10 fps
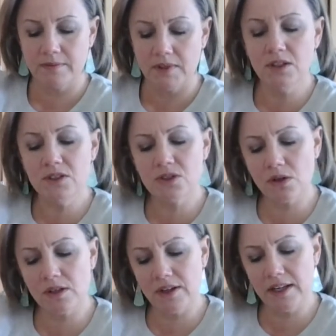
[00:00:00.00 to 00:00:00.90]
You
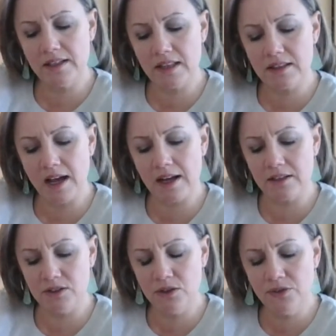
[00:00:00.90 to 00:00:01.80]
sure there ain't nothing I
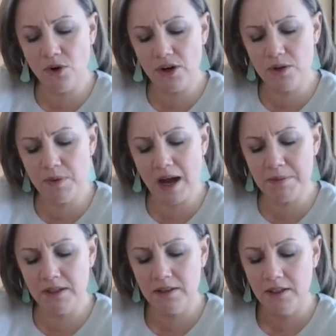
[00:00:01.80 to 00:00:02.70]
can do for you,
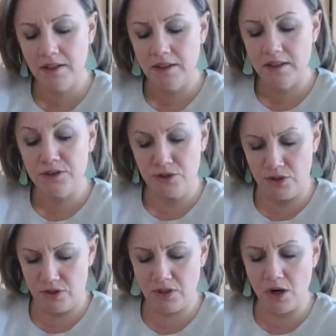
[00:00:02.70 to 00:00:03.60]
Papa?
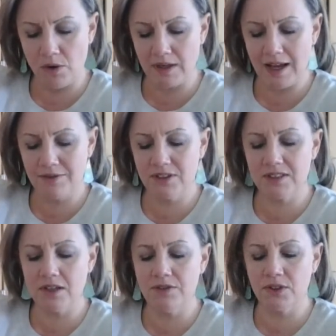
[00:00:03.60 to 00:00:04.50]
Just go and have
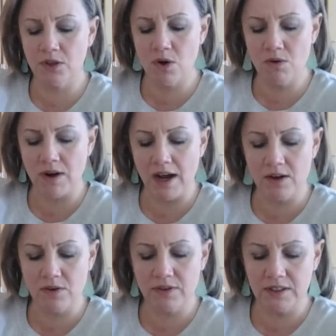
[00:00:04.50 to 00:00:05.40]
yourself a good old ride
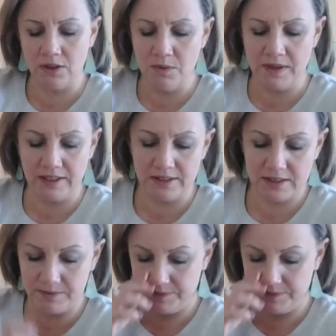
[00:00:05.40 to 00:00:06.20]
over to Little Willie's.